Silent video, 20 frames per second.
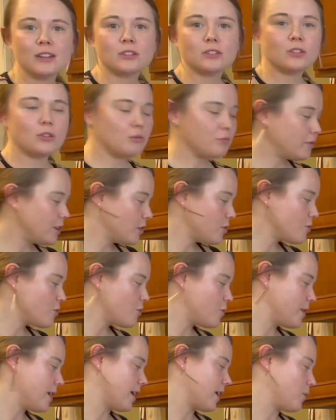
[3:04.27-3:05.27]
So real
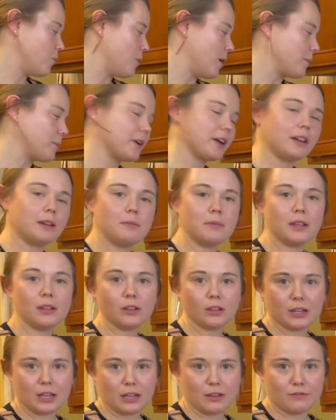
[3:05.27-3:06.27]
quick, what we're going to be
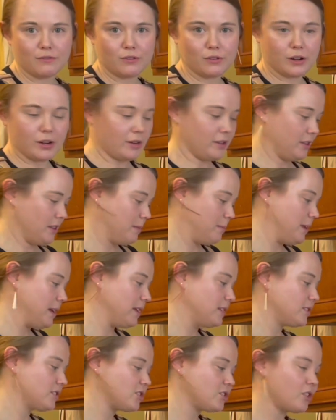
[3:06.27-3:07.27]
looking for, the
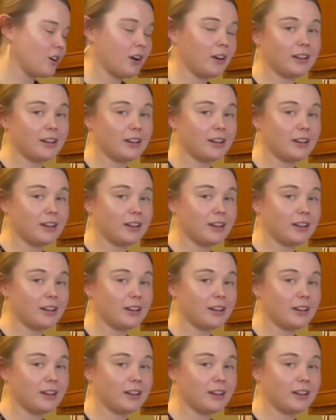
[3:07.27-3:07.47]
beans start